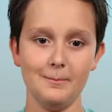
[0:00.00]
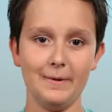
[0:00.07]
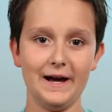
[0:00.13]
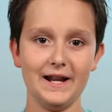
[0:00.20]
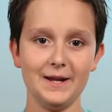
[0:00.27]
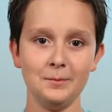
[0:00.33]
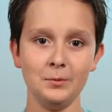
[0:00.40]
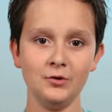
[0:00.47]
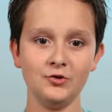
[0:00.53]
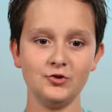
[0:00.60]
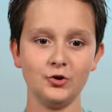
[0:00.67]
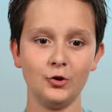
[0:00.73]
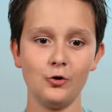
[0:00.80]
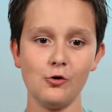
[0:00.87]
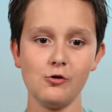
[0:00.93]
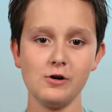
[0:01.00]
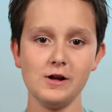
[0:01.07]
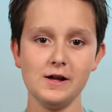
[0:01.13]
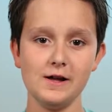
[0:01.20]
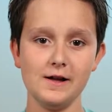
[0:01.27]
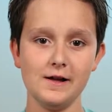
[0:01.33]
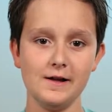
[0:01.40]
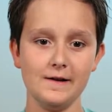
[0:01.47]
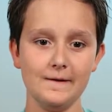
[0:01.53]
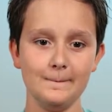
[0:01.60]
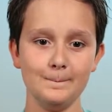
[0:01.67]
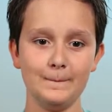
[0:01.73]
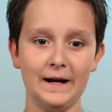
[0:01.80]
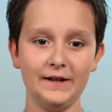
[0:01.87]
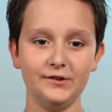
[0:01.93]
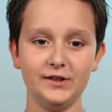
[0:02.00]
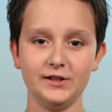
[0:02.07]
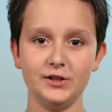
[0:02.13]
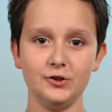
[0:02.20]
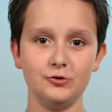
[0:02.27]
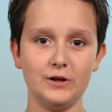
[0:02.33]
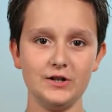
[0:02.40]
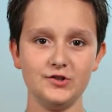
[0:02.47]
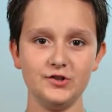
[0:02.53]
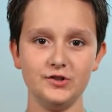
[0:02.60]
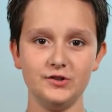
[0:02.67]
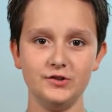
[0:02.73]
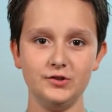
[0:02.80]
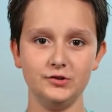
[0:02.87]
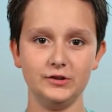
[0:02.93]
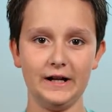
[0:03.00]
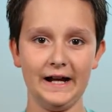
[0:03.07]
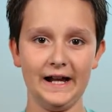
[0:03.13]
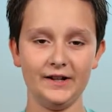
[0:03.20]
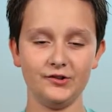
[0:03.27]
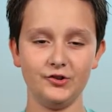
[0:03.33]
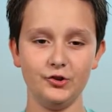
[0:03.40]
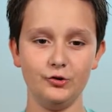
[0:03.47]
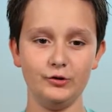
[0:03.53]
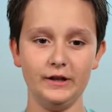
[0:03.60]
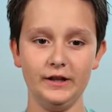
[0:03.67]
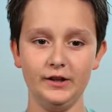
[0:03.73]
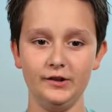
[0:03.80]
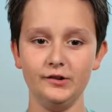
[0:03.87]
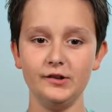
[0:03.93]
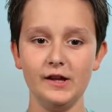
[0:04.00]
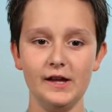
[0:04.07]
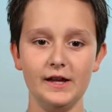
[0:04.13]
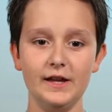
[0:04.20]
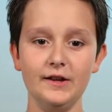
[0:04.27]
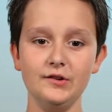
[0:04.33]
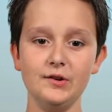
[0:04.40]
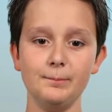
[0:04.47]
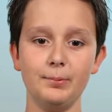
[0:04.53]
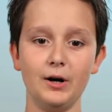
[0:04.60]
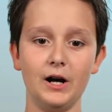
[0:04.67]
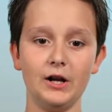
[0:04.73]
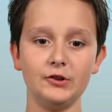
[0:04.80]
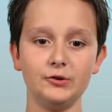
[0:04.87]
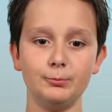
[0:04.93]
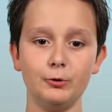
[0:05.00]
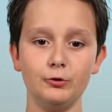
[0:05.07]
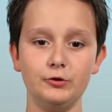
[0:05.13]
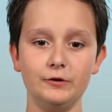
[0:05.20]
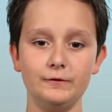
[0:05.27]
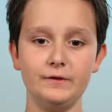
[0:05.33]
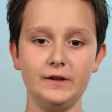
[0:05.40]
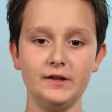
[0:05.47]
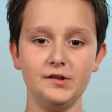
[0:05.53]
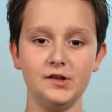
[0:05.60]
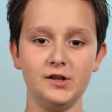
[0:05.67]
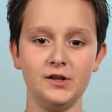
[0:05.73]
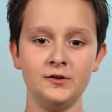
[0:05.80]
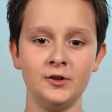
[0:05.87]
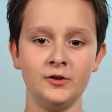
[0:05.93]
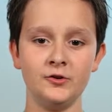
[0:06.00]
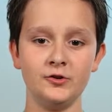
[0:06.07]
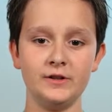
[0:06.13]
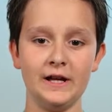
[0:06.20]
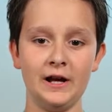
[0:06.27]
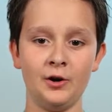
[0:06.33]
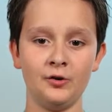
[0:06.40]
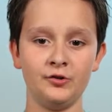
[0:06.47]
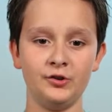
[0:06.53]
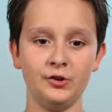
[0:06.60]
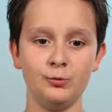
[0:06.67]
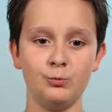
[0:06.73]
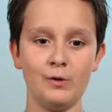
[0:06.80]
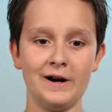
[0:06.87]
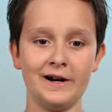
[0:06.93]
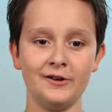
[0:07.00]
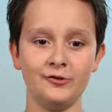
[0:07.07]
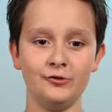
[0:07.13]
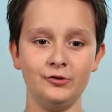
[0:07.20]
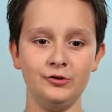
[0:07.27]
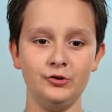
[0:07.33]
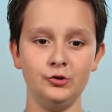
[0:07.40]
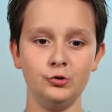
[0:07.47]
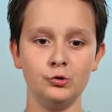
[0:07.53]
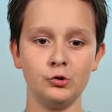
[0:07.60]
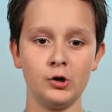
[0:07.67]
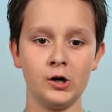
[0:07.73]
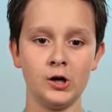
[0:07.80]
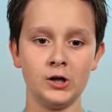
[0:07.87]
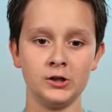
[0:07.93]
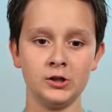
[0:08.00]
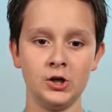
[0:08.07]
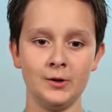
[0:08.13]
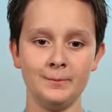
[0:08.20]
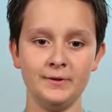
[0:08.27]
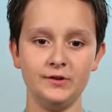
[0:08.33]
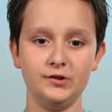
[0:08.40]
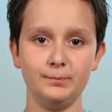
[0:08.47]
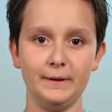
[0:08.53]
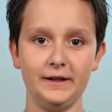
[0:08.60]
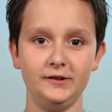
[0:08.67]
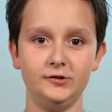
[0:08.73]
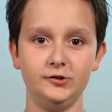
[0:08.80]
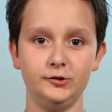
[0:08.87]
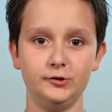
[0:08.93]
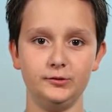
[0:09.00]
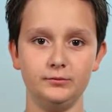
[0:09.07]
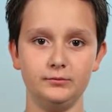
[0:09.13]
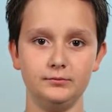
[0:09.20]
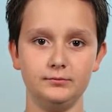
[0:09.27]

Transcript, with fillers: My name is Joel. My second question to ask you is Is it possible visit another galaxy while you are up in space?